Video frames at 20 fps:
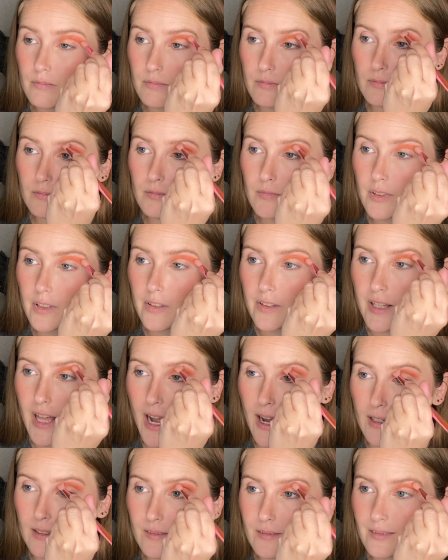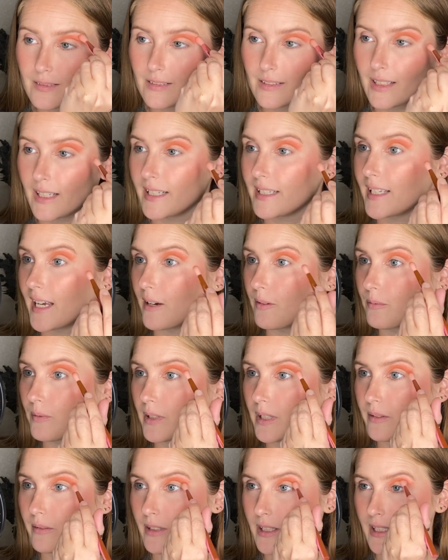Move that, lay down
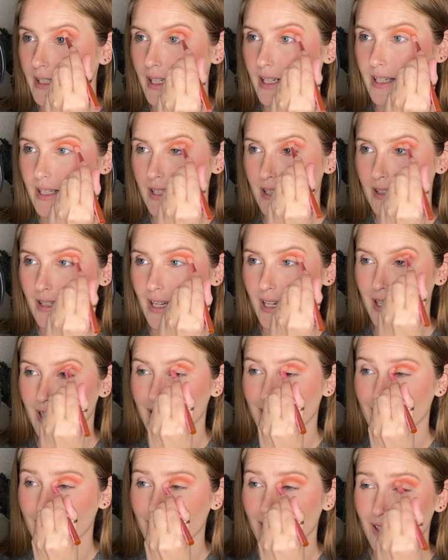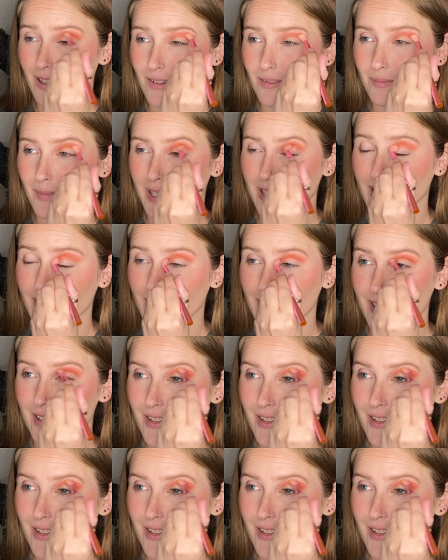really, really nice. Oh my gosh.